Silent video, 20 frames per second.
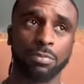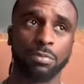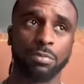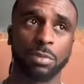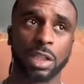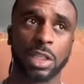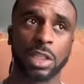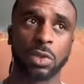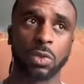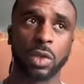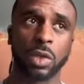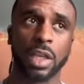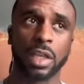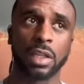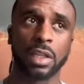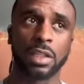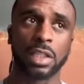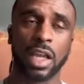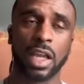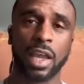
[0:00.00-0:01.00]
Because at
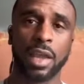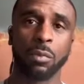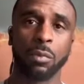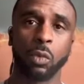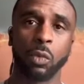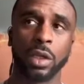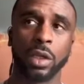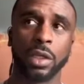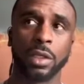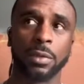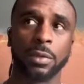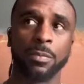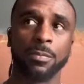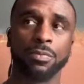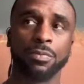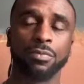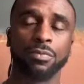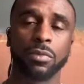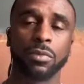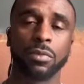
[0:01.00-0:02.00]
a time when
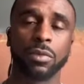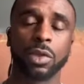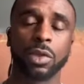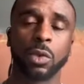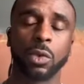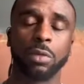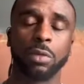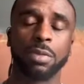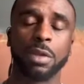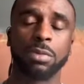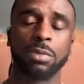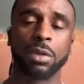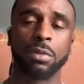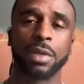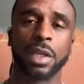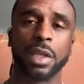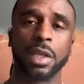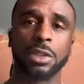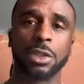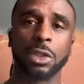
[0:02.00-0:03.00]
queer people are
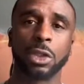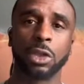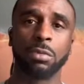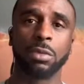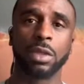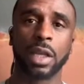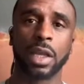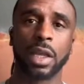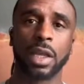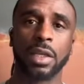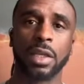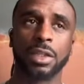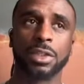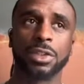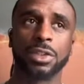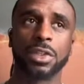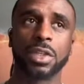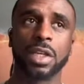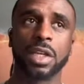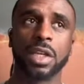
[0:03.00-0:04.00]
being
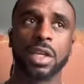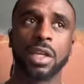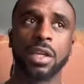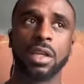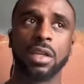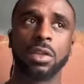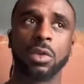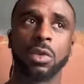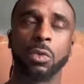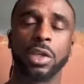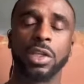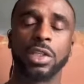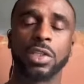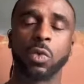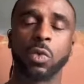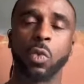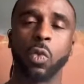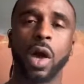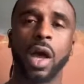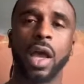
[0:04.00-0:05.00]
dehumanized, the
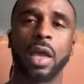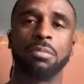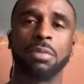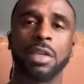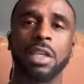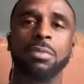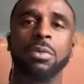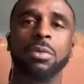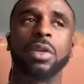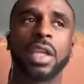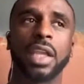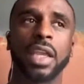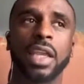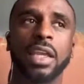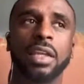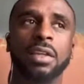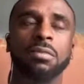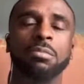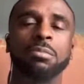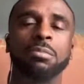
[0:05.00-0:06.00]
reason why people
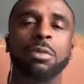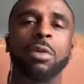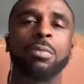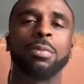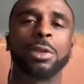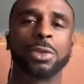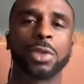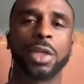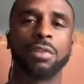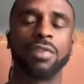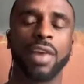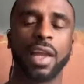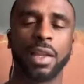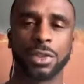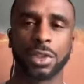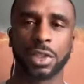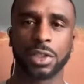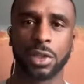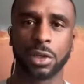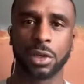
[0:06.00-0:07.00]
can perpetrate
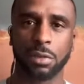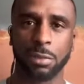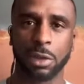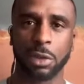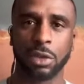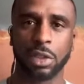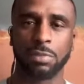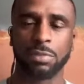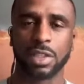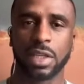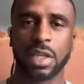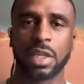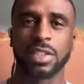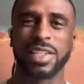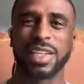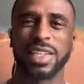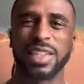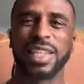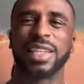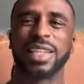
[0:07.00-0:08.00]
violence against our community is because
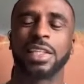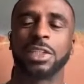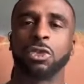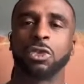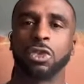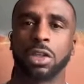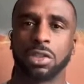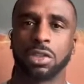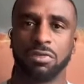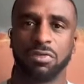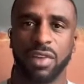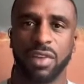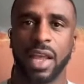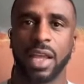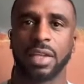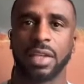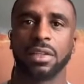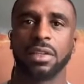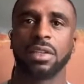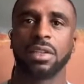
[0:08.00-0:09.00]
they think it's
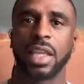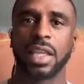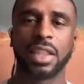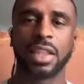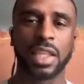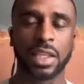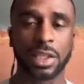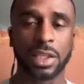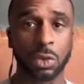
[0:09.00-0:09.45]
justified, they think